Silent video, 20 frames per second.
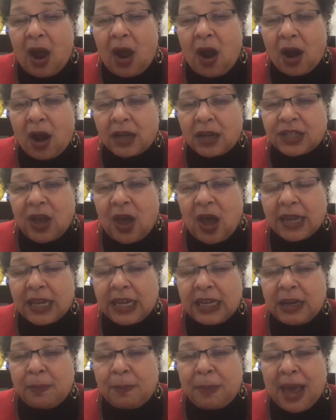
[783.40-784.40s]
are
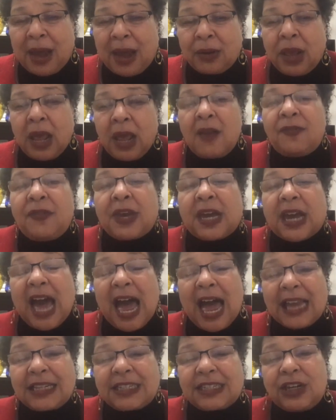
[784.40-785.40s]
talking about the
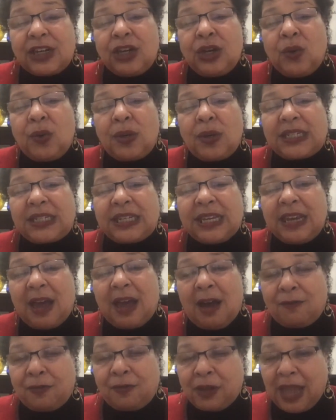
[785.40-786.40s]
continuity
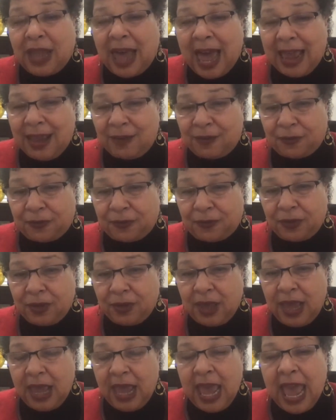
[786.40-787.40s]
of life.
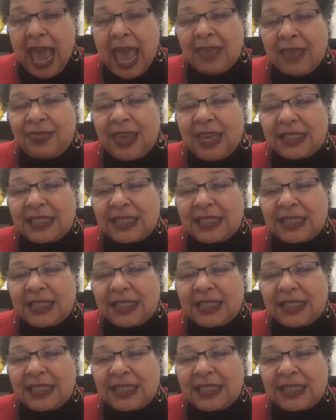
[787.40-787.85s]
And they